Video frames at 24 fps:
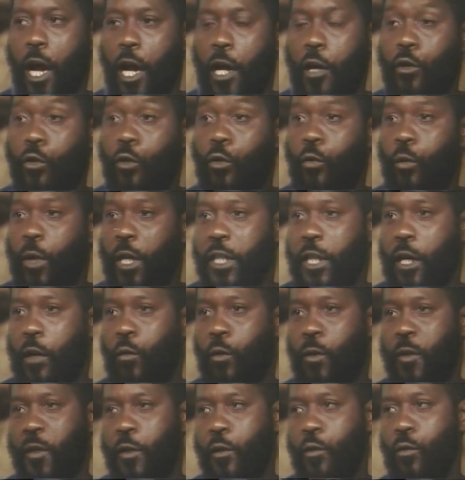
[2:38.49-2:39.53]
I know what I
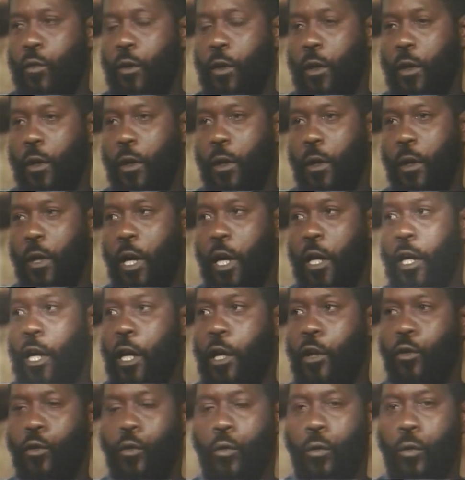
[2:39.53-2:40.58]
was doing, and
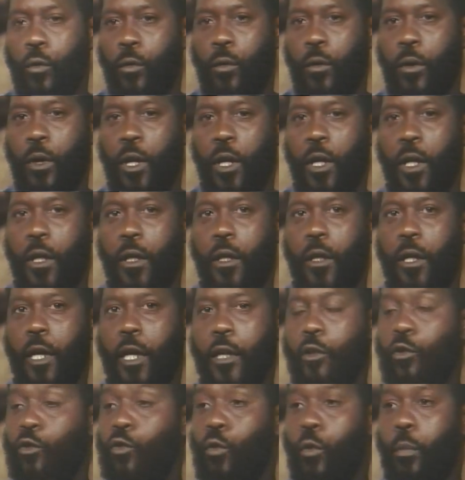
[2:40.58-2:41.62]
I know
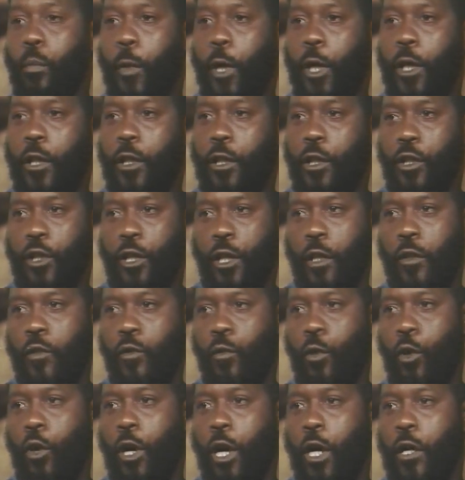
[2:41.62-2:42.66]
that no
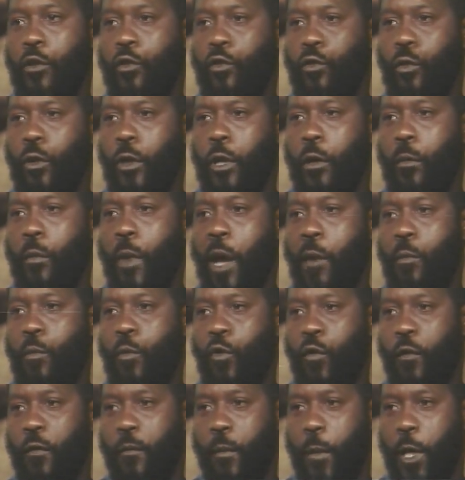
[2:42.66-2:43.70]
politicians were controlling my
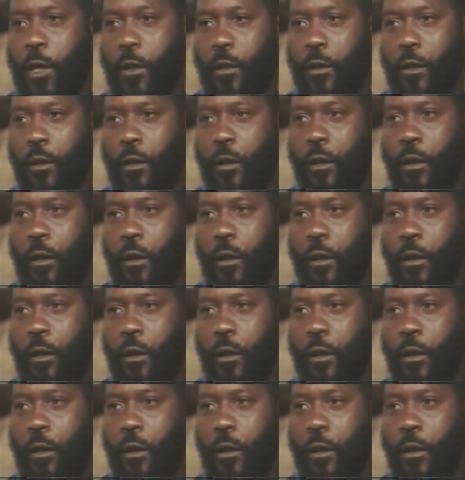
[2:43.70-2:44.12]
movement.